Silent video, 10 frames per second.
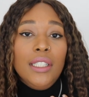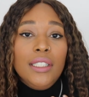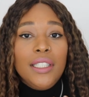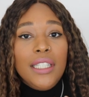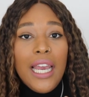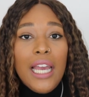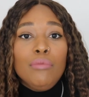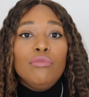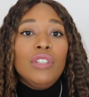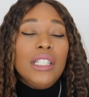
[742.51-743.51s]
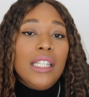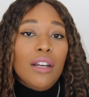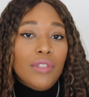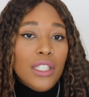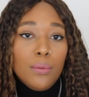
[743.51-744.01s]
so yeah really
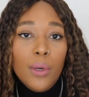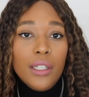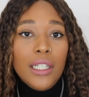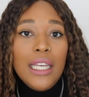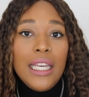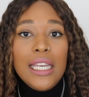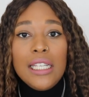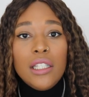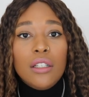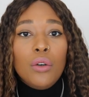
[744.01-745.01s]
love this one it is